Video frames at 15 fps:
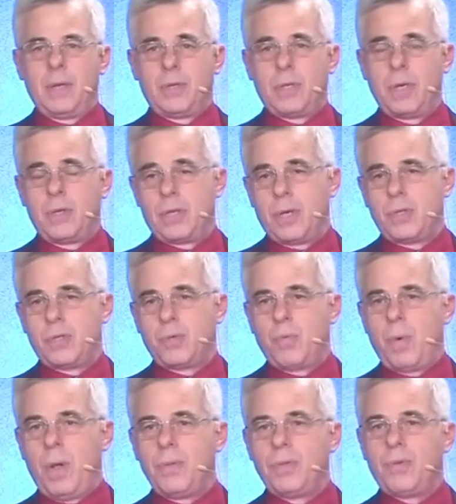Genesis
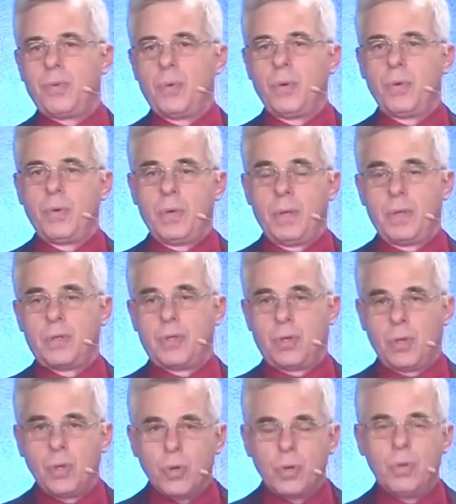1 through
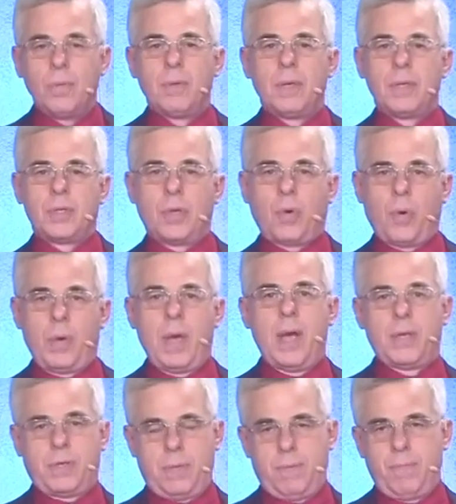2 is the
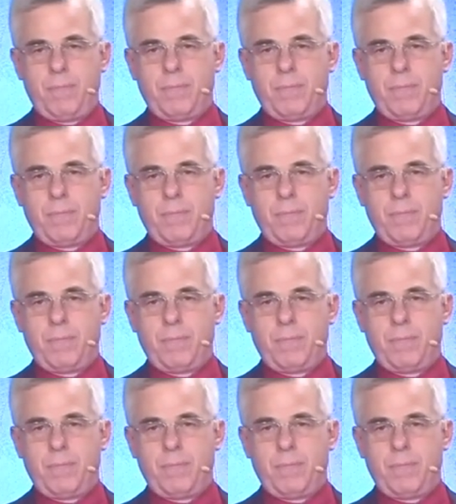creation.